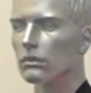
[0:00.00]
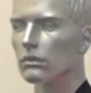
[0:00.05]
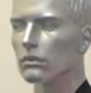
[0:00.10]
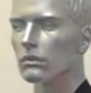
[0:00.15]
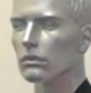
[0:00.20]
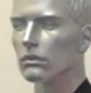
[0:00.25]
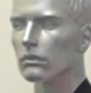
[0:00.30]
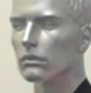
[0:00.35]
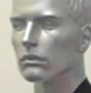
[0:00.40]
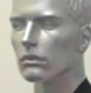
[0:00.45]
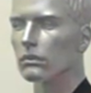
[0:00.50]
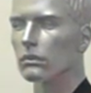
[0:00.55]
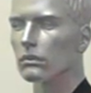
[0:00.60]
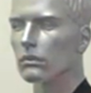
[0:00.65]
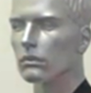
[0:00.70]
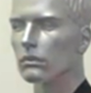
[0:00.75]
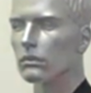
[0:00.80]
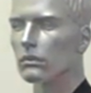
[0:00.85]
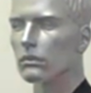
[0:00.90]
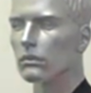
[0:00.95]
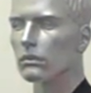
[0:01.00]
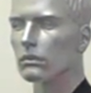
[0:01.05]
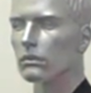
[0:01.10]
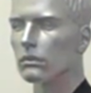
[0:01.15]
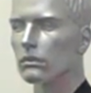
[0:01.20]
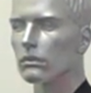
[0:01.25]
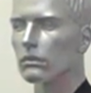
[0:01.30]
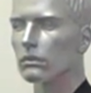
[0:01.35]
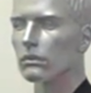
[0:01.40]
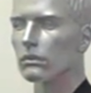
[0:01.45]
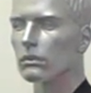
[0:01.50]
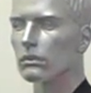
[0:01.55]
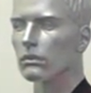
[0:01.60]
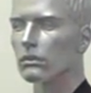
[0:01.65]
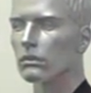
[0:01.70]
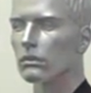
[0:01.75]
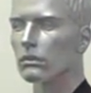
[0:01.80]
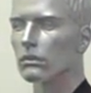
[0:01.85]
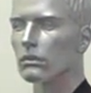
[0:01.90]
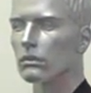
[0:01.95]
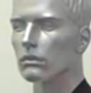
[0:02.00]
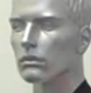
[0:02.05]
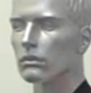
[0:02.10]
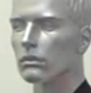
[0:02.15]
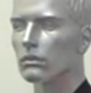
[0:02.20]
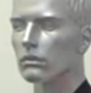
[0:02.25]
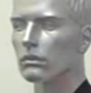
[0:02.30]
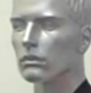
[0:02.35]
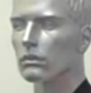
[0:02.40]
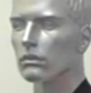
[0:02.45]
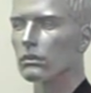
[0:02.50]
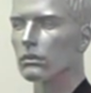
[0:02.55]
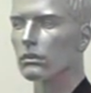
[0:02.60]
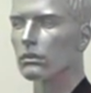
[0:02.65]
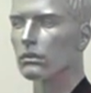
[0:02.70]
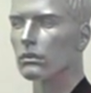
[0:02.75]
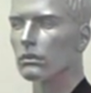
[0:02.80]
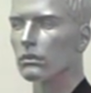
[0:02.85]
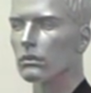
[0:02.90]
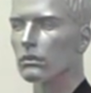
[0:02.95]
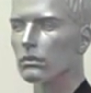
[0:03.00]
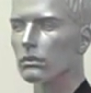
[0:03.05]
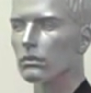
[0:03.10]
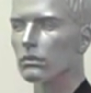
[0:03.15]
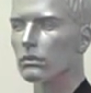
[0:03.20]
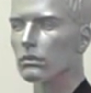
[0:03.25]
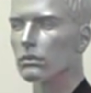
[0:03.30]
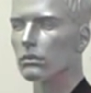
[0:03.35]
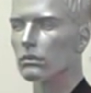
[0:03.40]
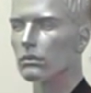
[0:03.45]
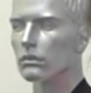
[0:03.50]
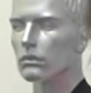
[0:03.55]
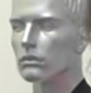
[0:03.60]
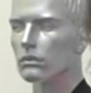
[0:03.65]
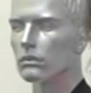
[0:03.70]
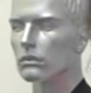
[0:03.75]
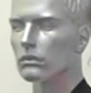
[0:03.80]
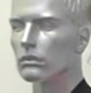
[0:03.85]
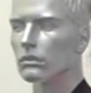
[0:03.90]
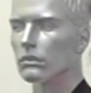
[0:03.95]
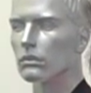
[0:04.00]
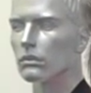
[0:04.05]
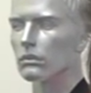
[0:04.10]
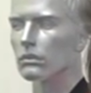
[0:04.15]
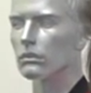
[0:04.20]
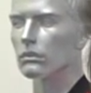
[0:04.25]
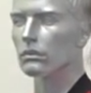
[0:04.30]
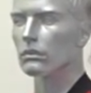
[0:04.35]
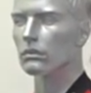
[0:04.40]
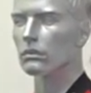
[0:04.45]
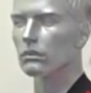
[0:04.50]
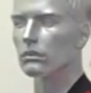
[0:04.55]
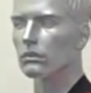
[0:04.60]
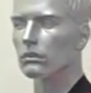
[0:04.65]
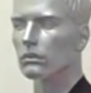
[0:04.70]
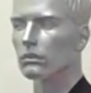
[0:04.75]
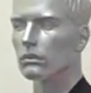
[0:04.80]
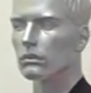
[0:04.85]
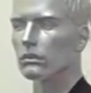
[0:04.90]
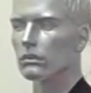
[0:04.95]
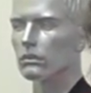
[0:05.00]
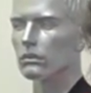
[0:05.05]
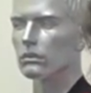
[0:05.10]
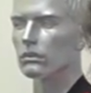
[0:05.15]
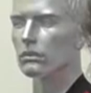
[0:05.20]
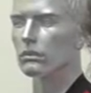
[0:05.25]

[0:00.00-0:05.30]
This person isn't speaking.